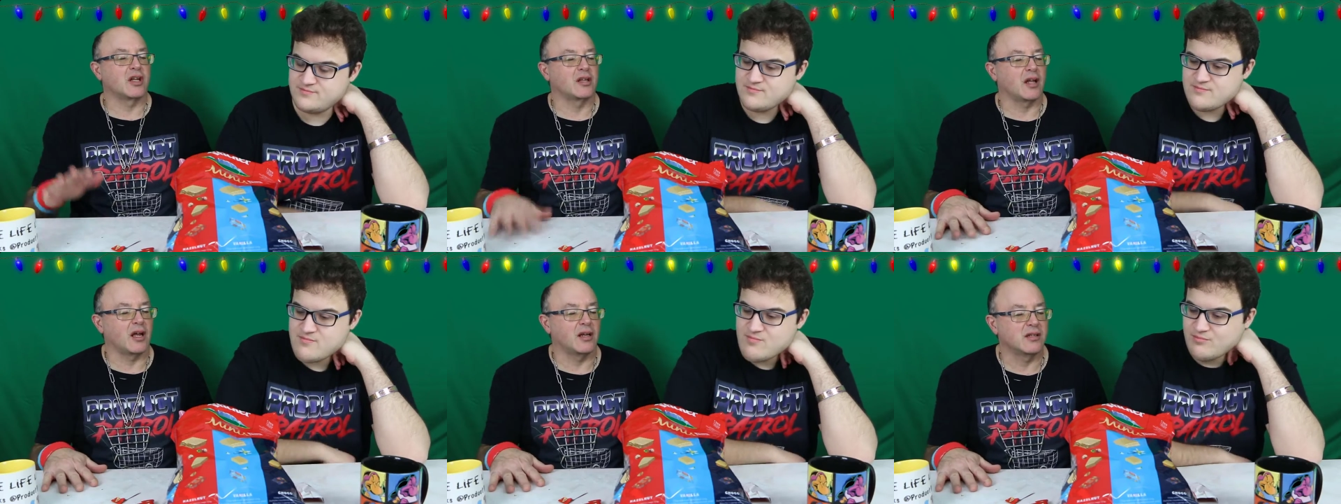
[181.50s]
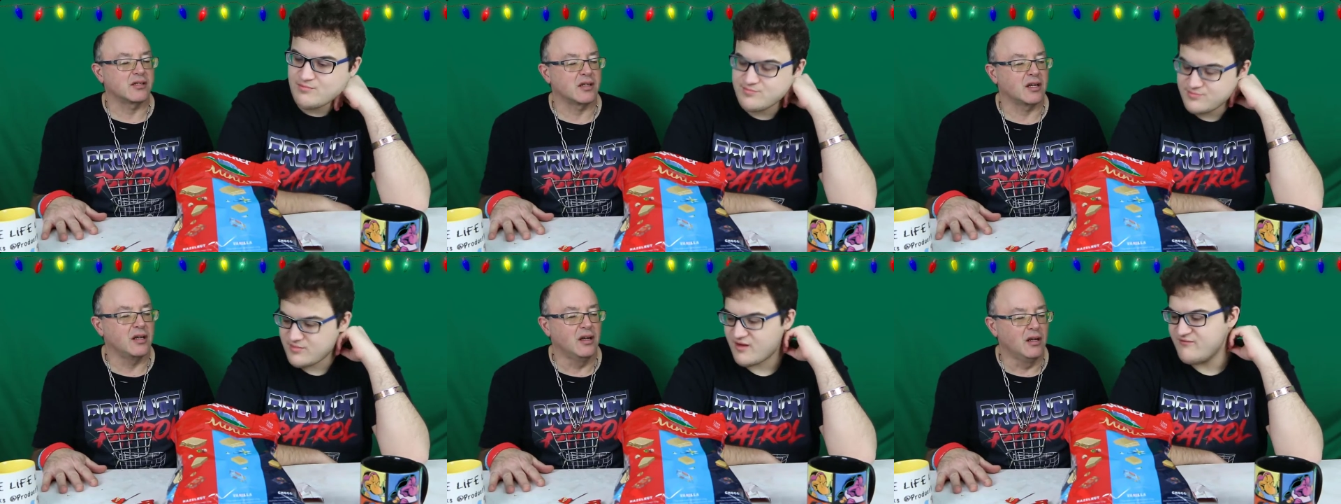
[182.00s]
Speaker 1: like that. It's
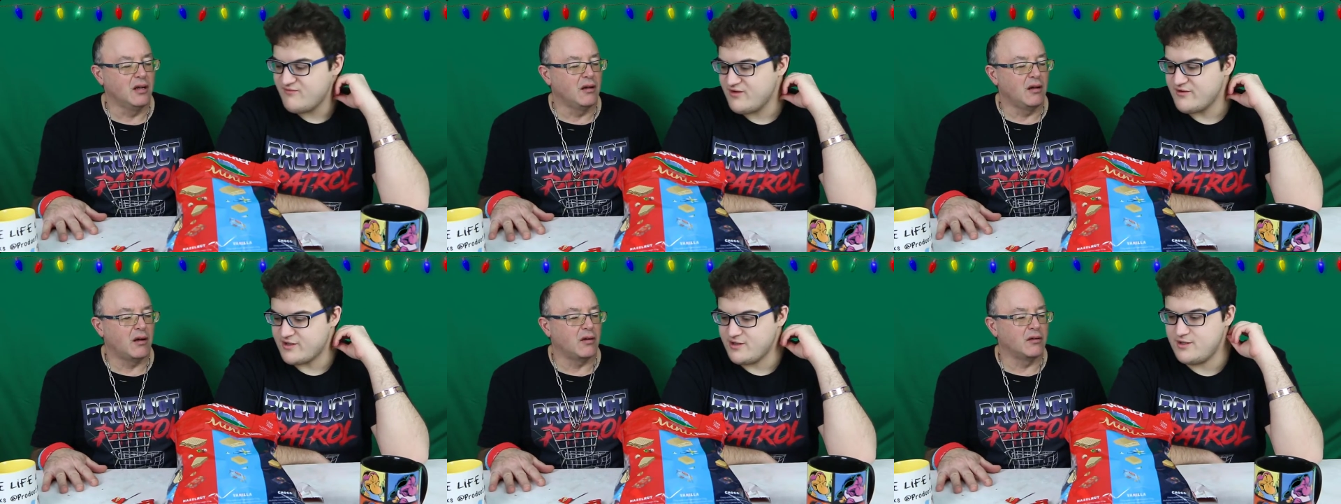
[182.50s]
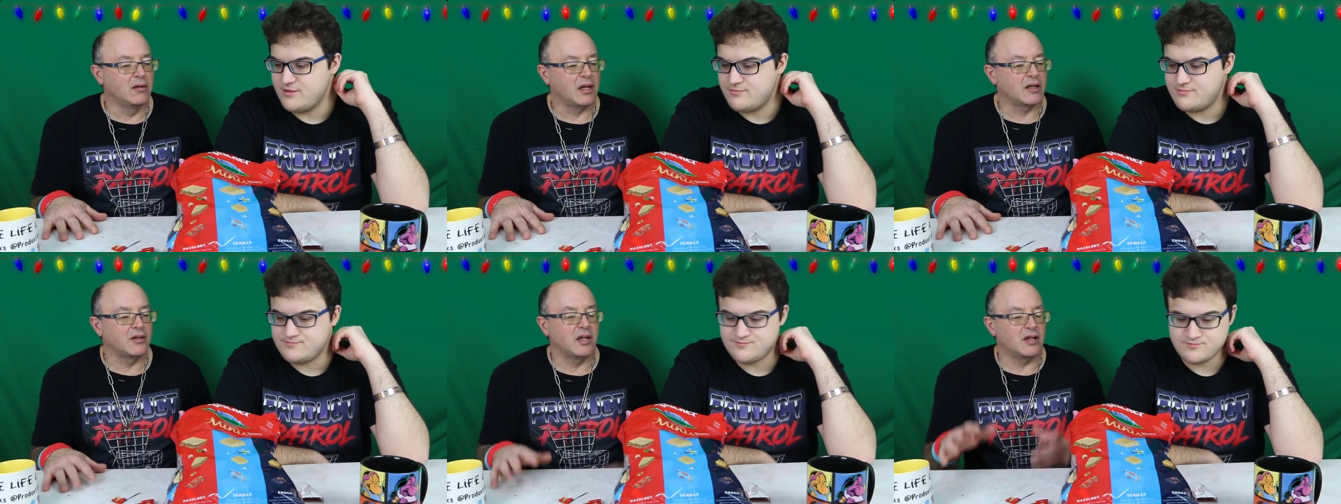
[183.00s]
a very good
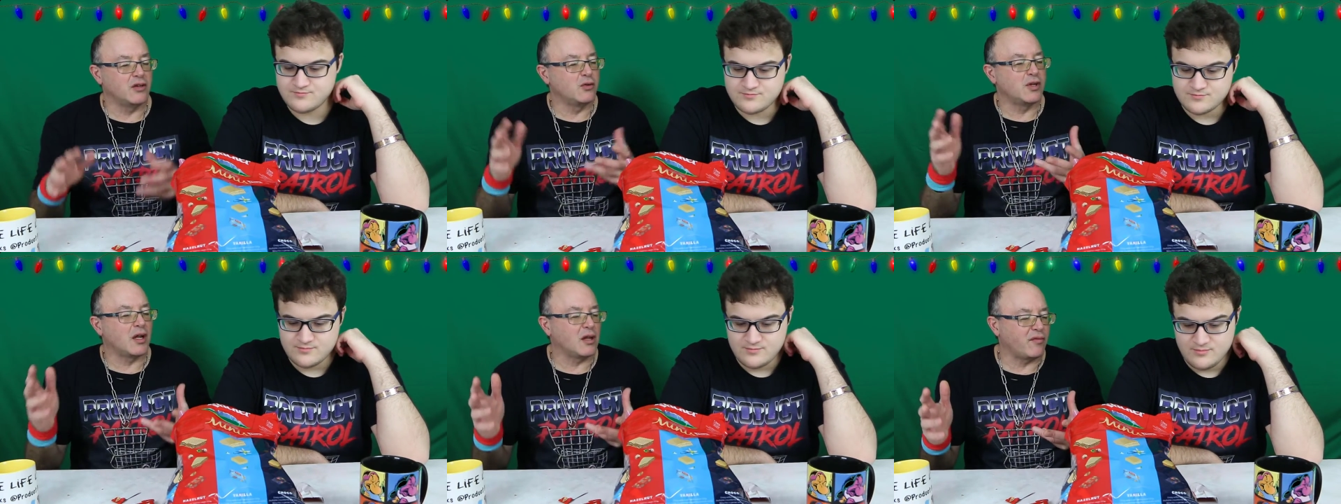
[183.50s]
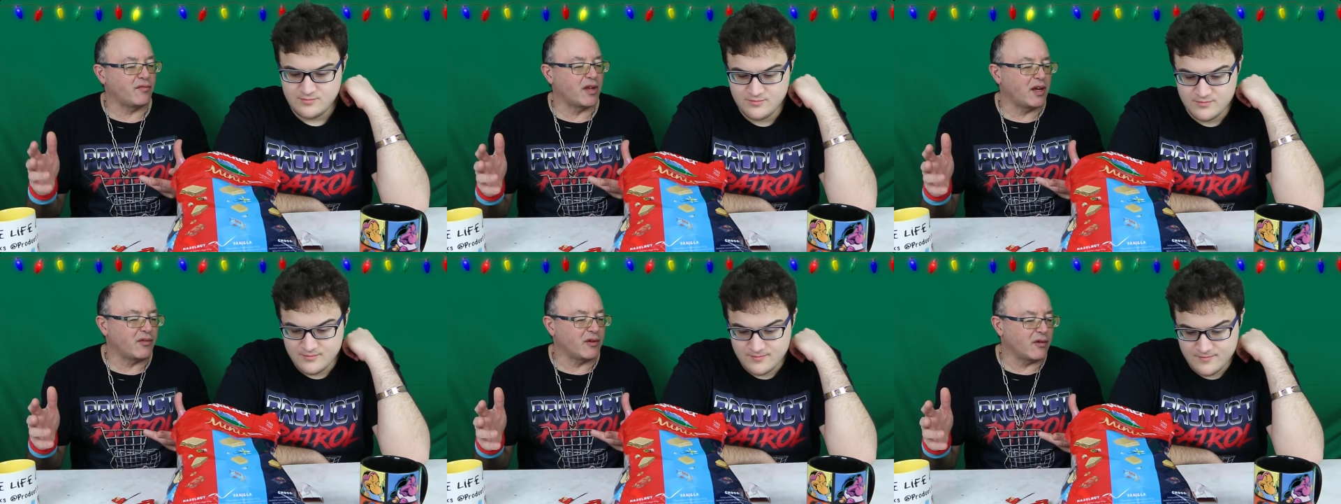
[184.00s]
like Nutella
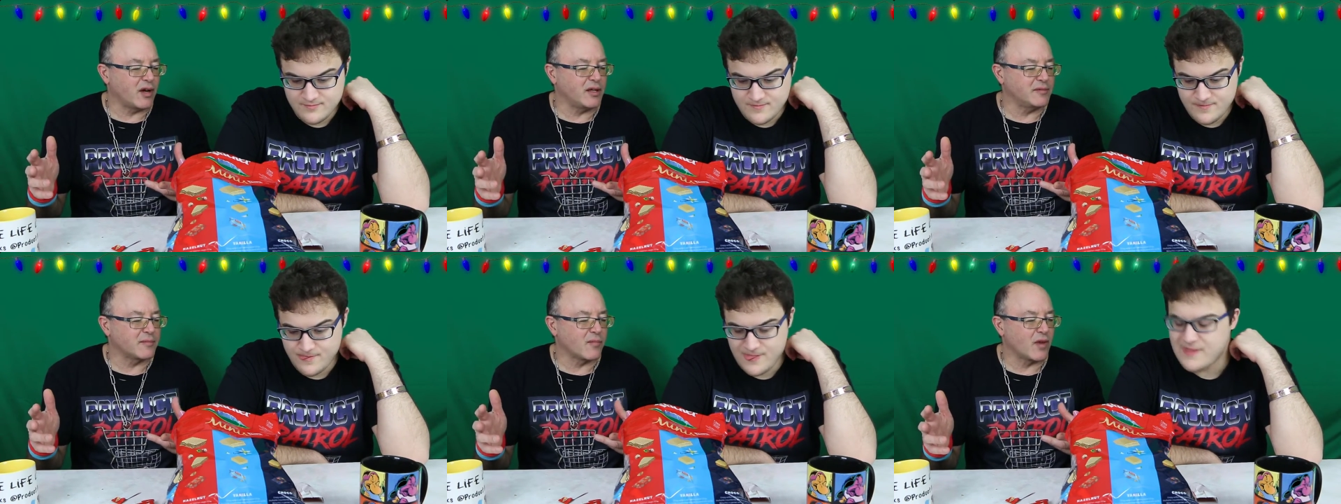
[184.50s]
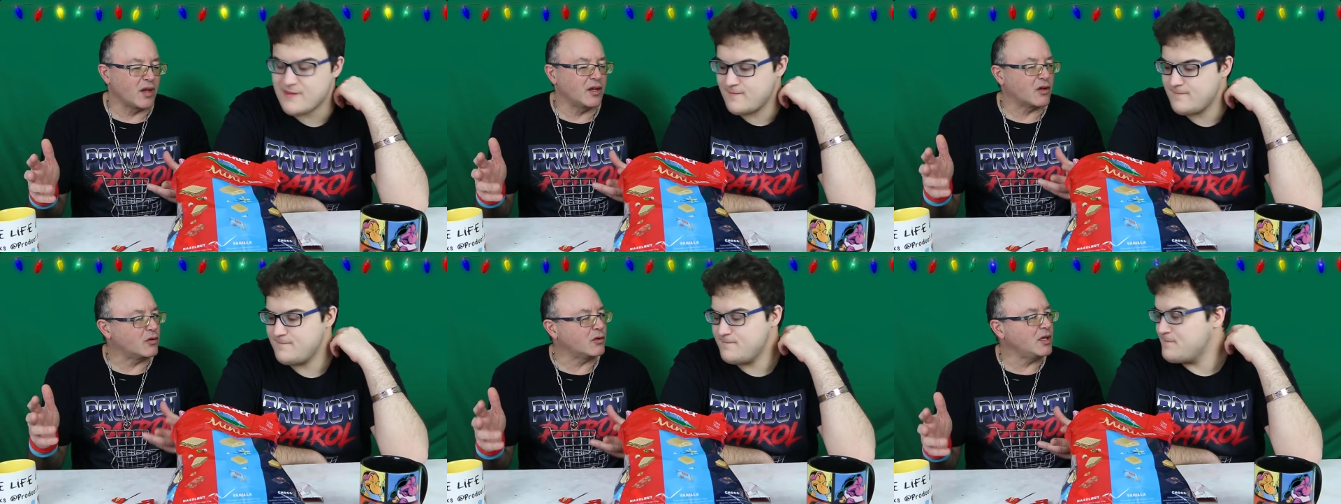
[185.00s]
flavor, right? In a
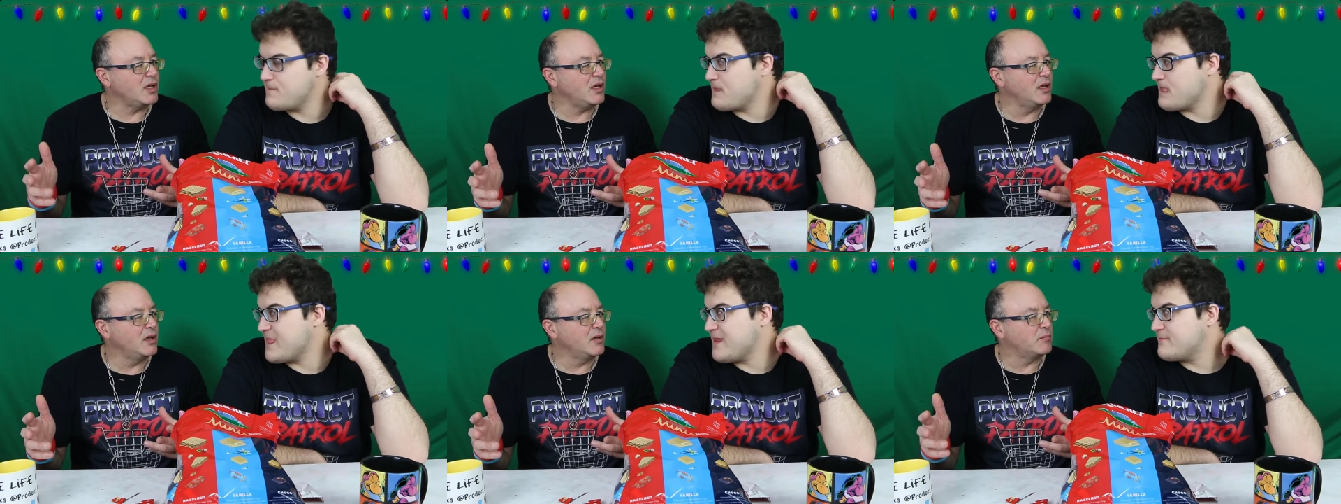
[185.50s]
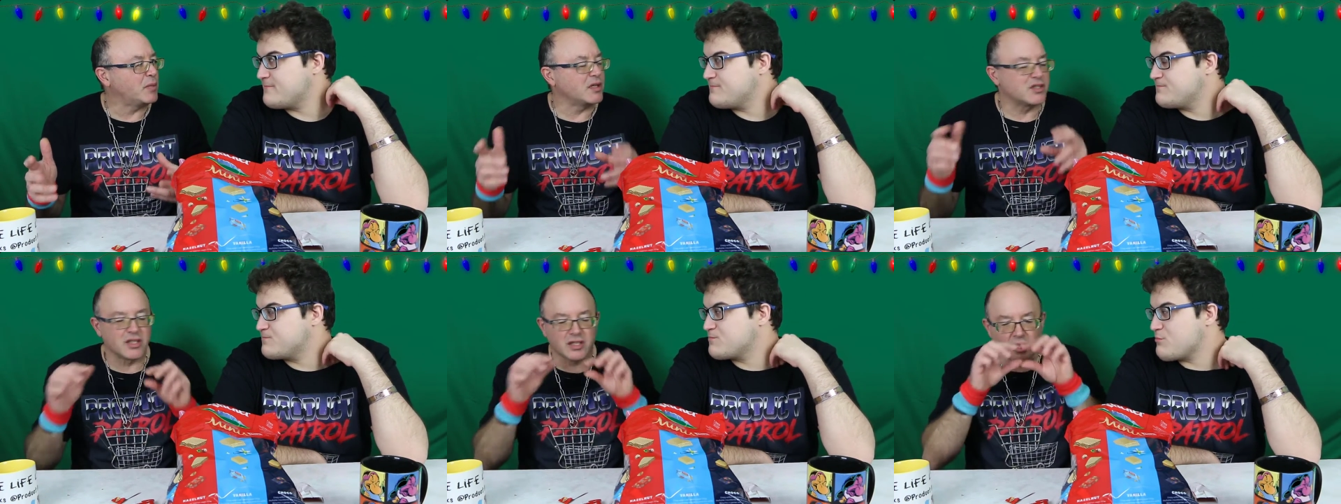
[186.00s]
cookie, but it's
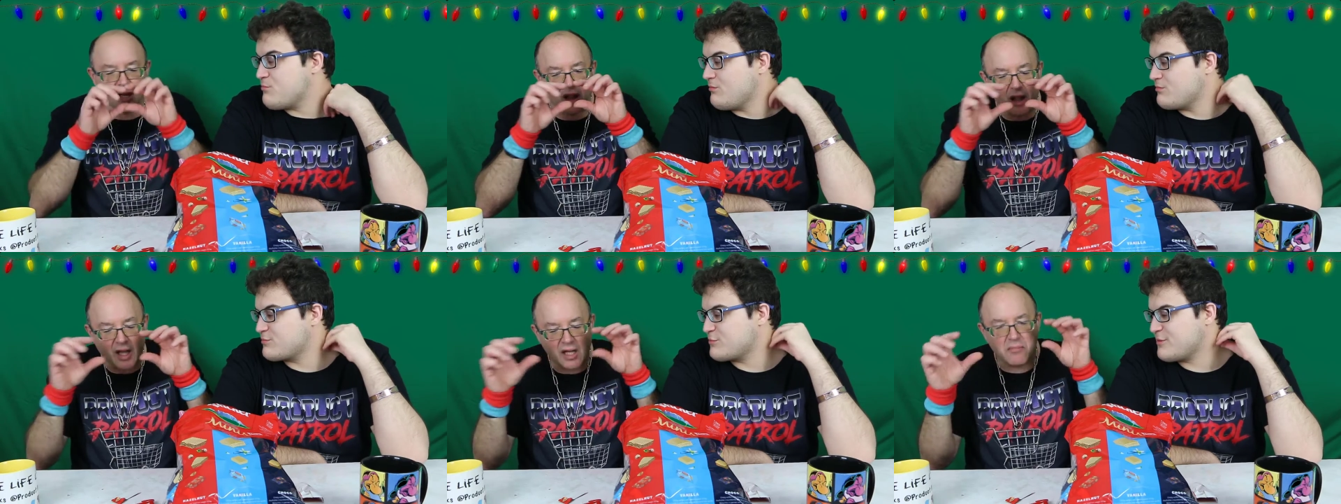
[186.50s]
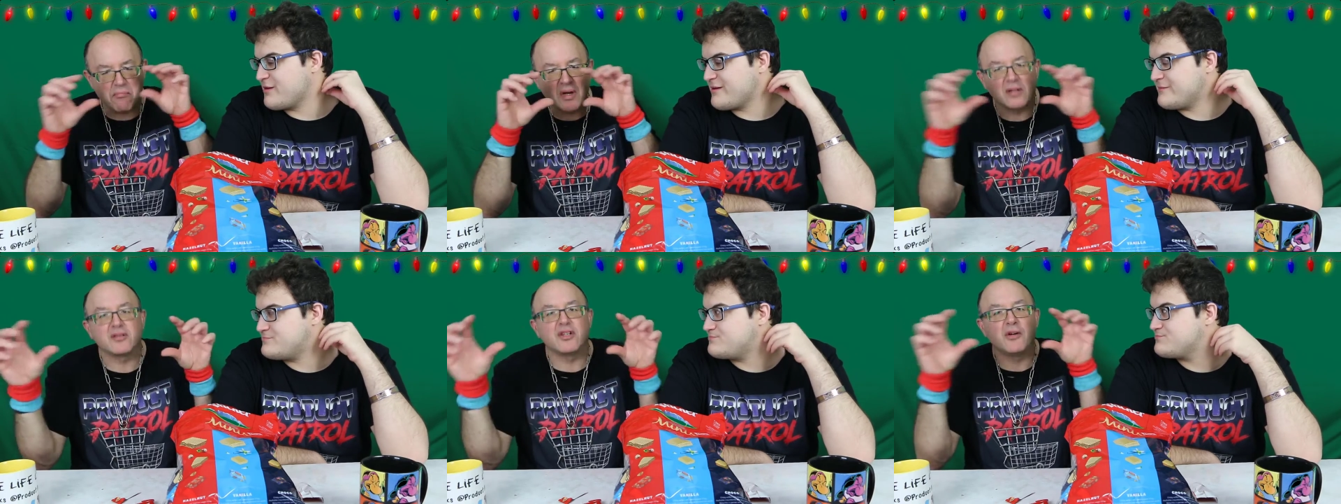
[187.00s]
just light
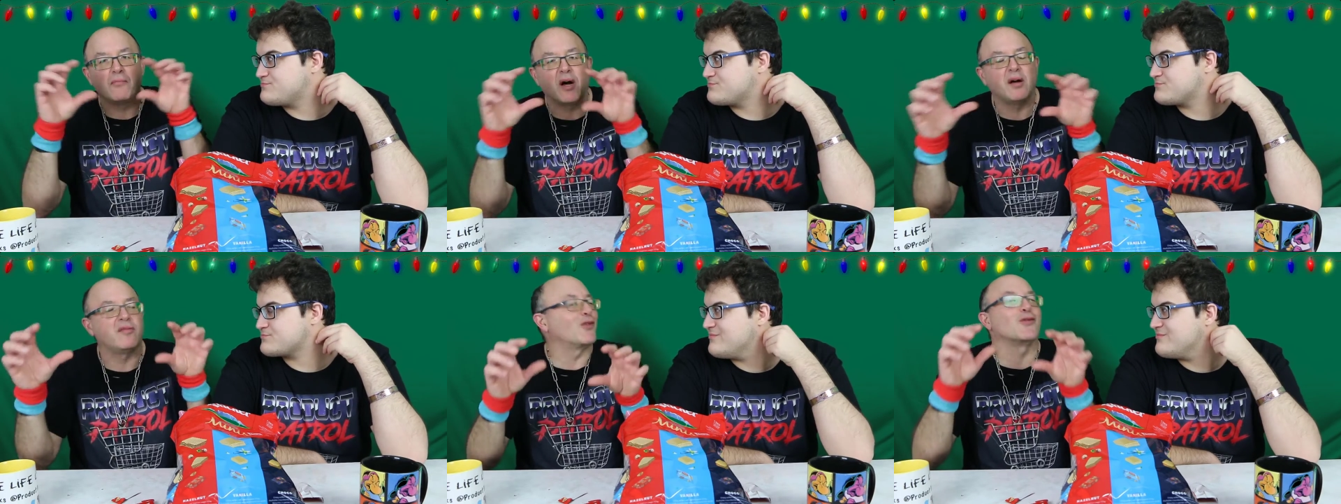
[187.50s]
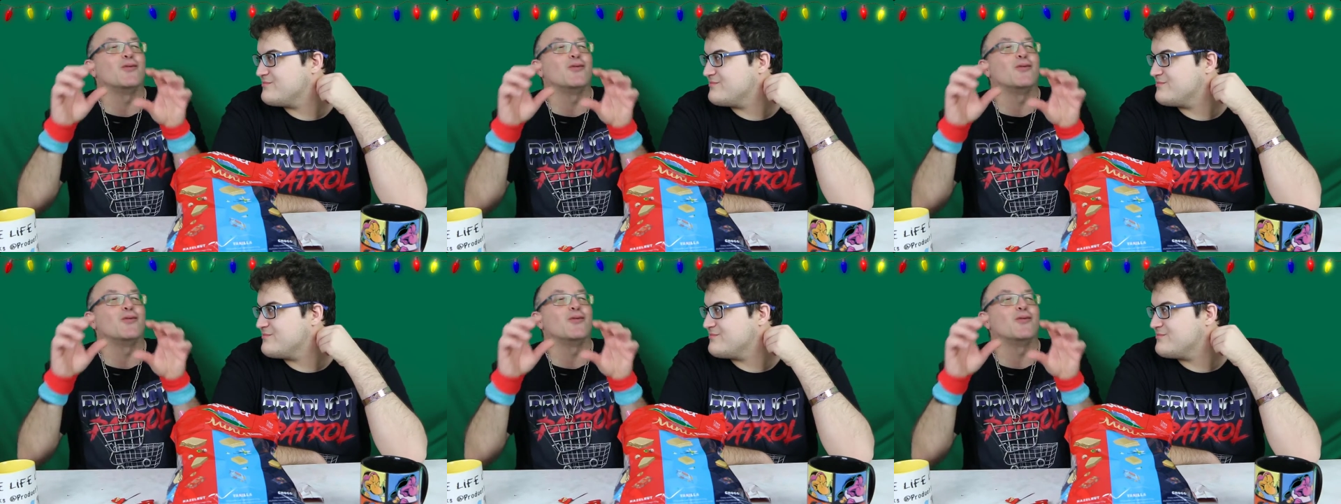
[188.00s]
melt in your mouth